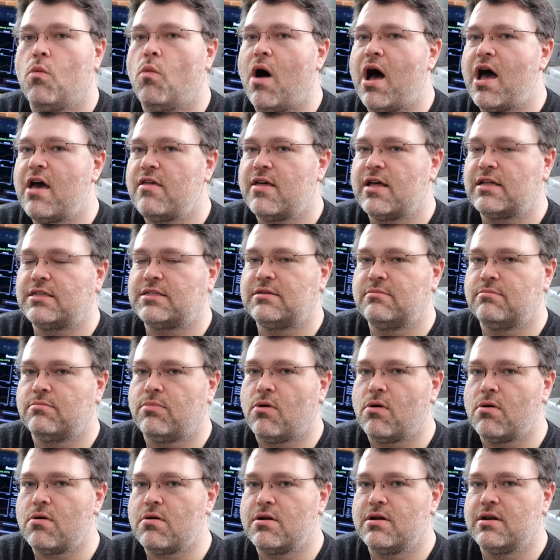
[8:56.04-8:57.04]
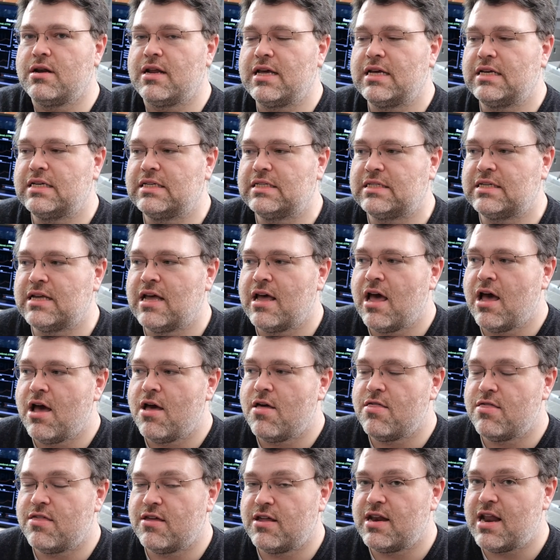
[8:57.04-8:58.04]
Why that's important is
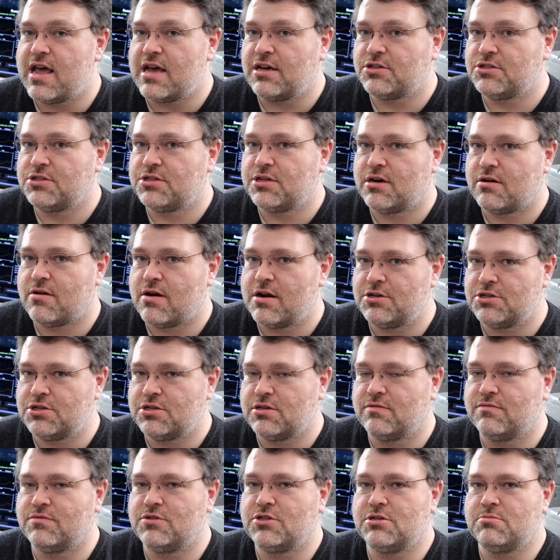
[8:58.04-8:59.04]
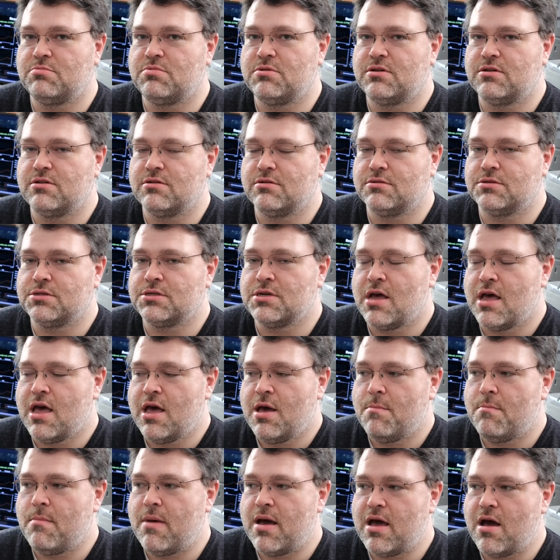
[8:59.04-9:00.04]
the next generation of GPUs
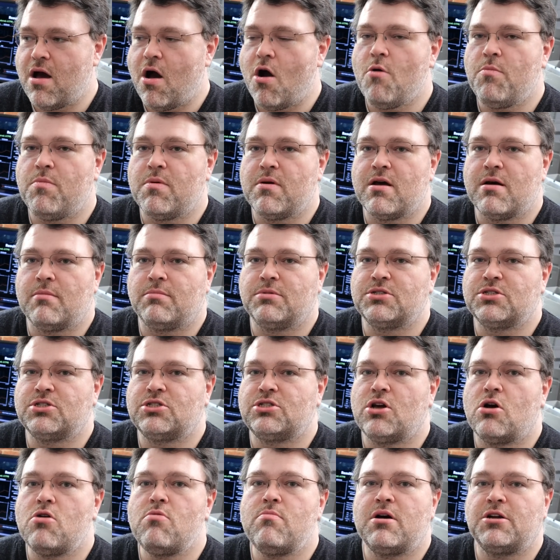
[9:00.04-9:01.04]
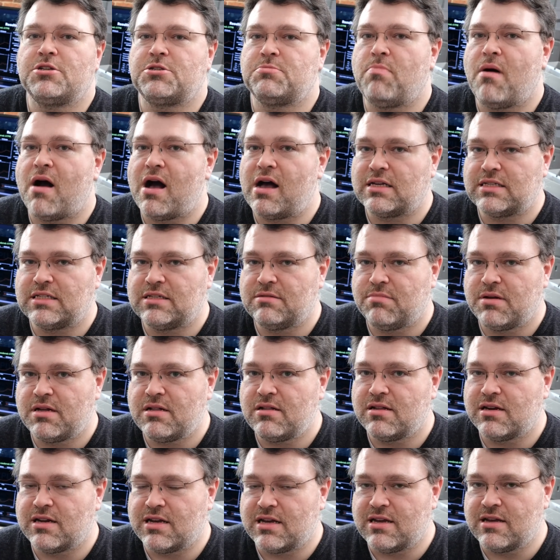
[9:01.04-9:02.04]
may open up so much
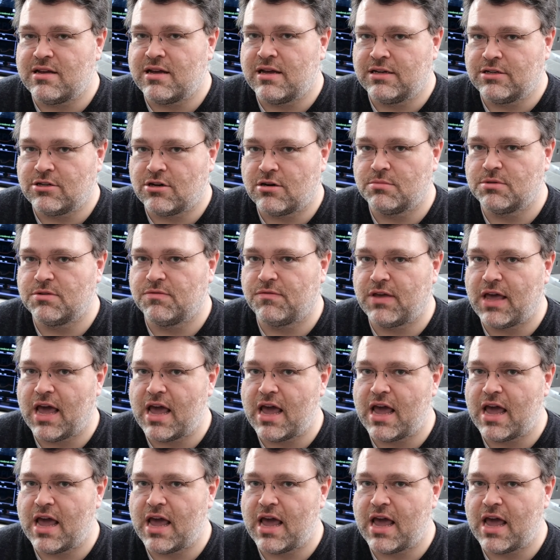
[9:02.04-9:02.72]
possibility in terms of